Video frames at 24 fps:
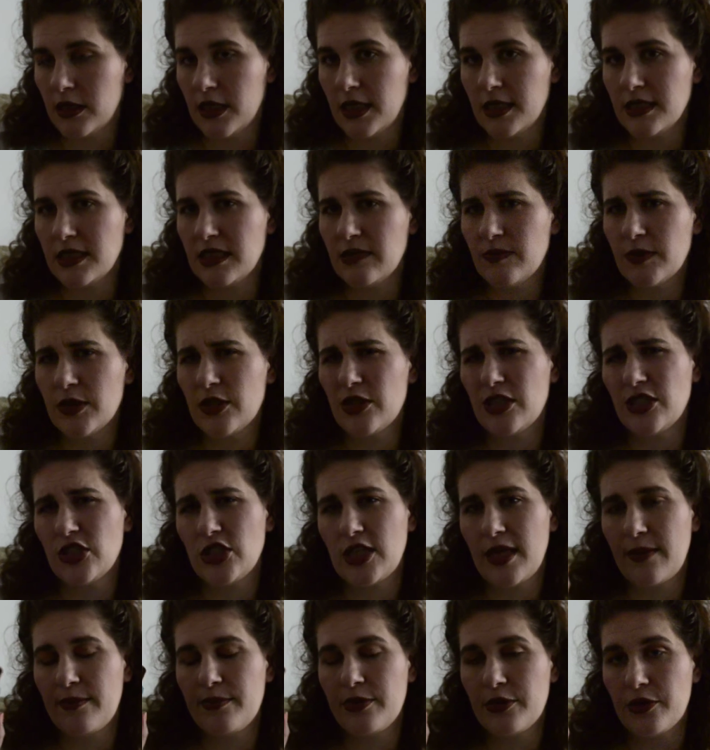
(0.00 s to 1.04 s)
it's similar to
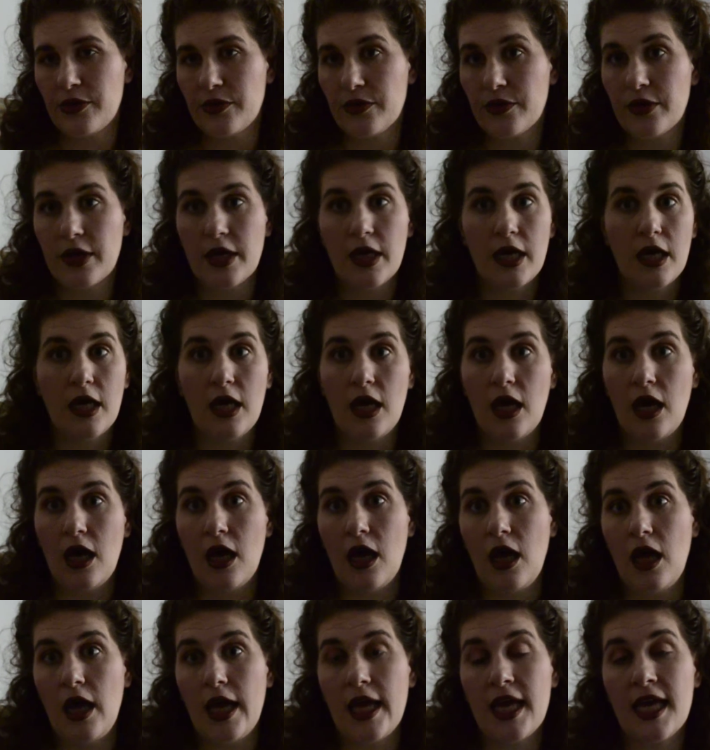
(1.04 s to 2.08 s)
shampoo,
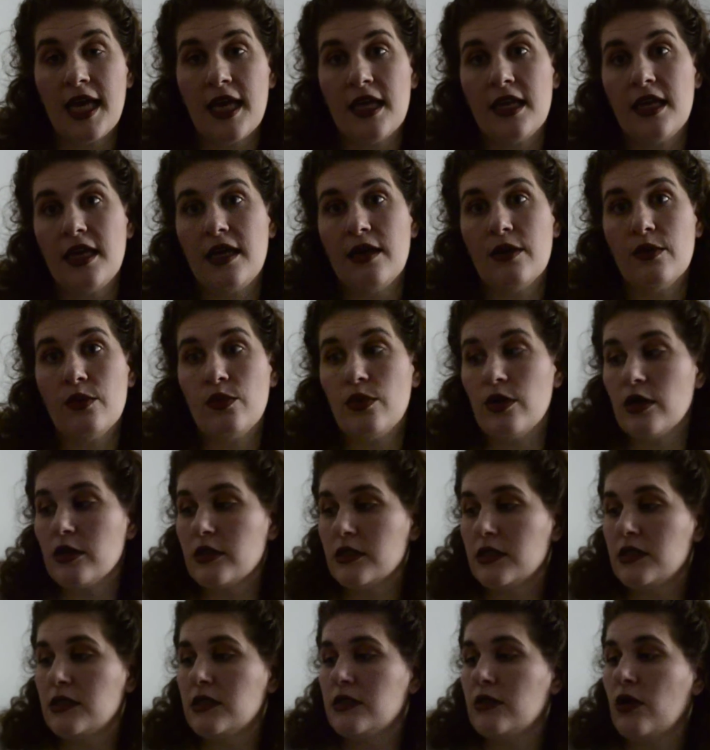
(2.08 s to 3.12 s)
and it
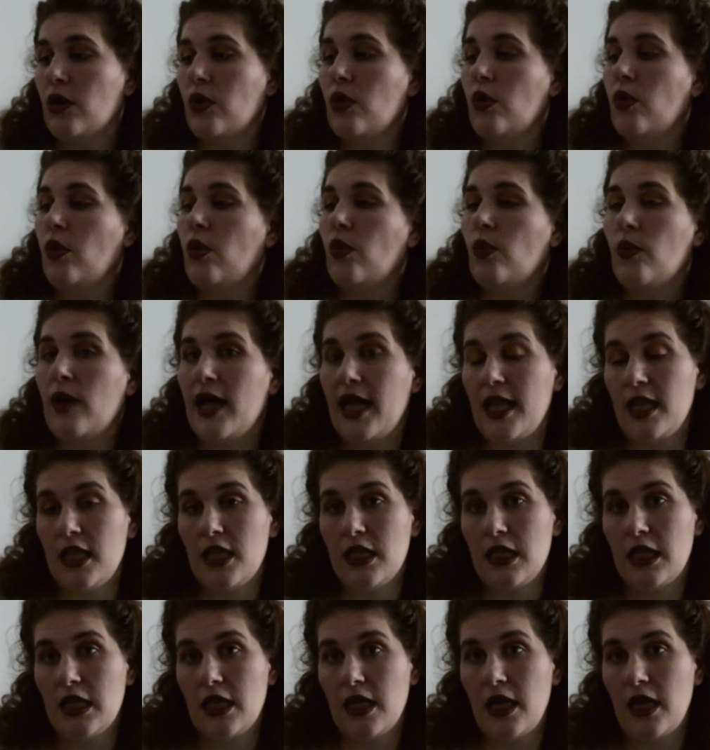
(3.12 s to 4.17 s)
works so well.